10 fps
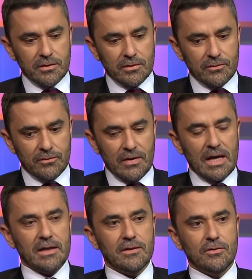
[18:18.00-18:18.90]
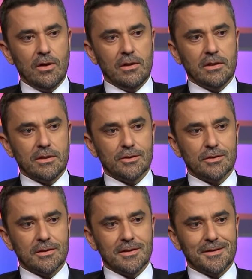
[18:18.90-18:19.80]
valid knowledge,
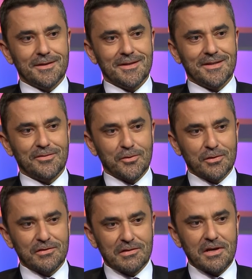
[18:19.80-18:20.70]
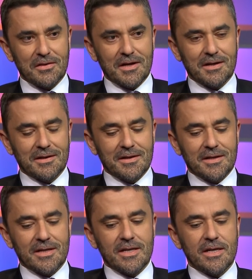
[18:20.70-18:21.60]
if you can say that,
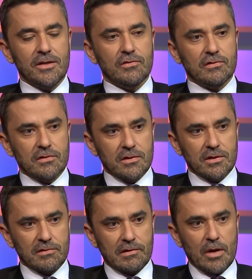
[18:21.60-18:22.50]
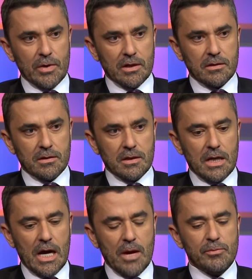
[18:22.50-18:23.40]
is Islamic.
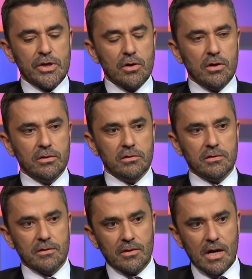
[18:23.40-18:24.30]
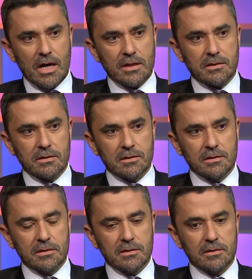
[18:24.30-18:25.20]
And beyond that,
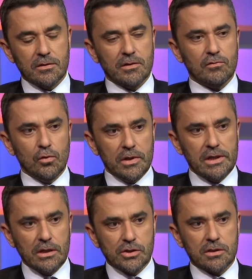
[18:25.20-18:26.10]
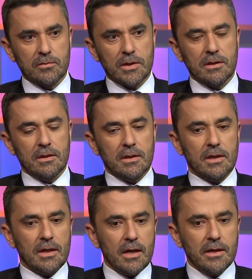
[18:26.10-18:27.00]
it's all illegitimate.
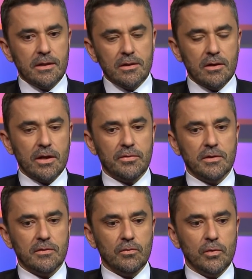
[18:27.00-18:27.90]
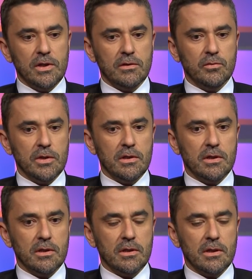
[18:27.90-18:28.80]
And I think that we need to be
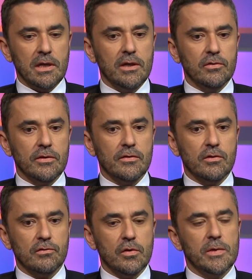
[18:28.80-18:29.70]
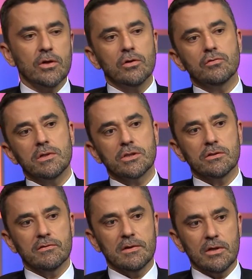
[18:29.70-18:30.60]
clear that there are so many
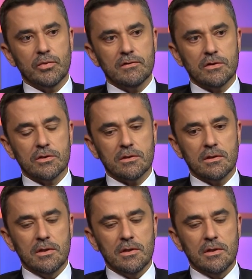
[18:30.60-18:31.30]
contradictions in that position.